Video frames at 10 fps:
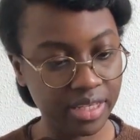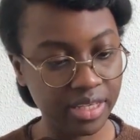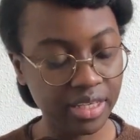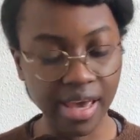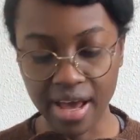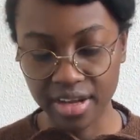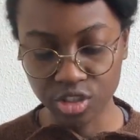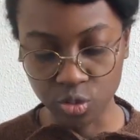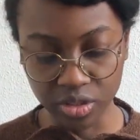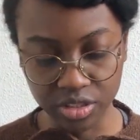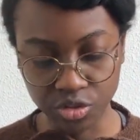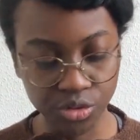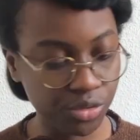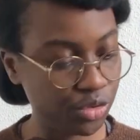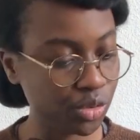yeah, I just wanted to
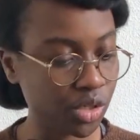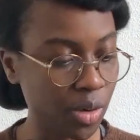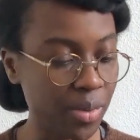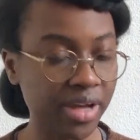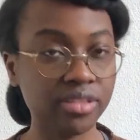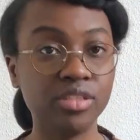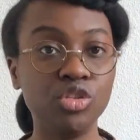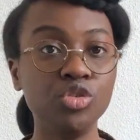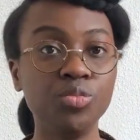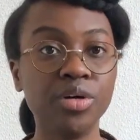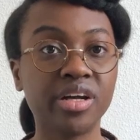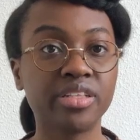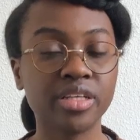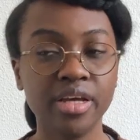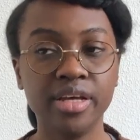talk about the two
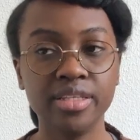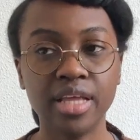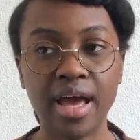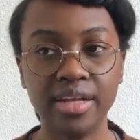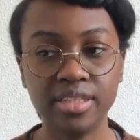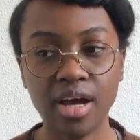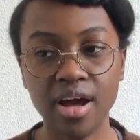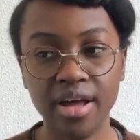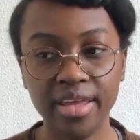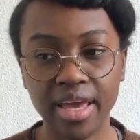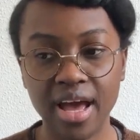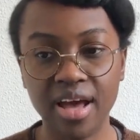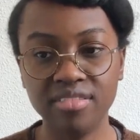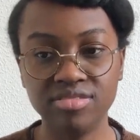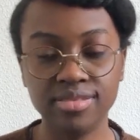books that I
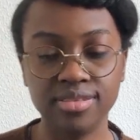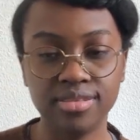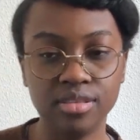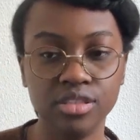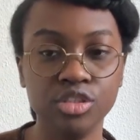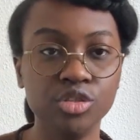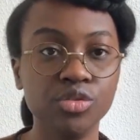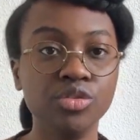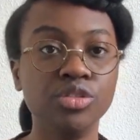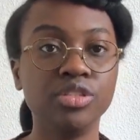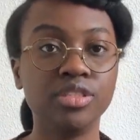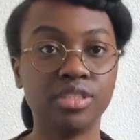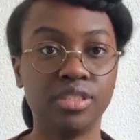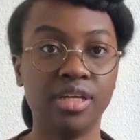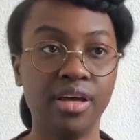have used
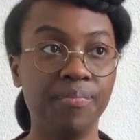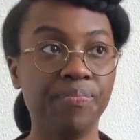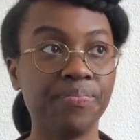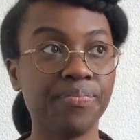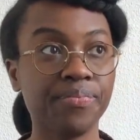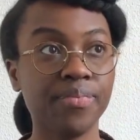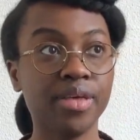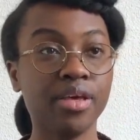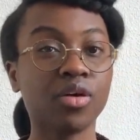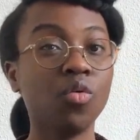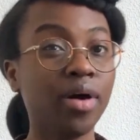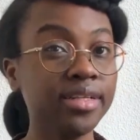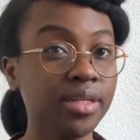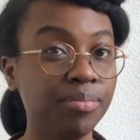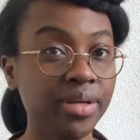
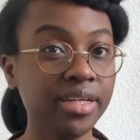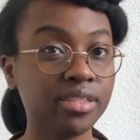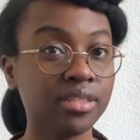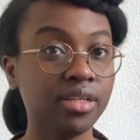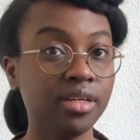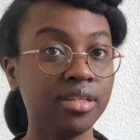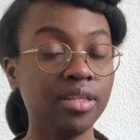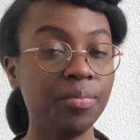quite a bit the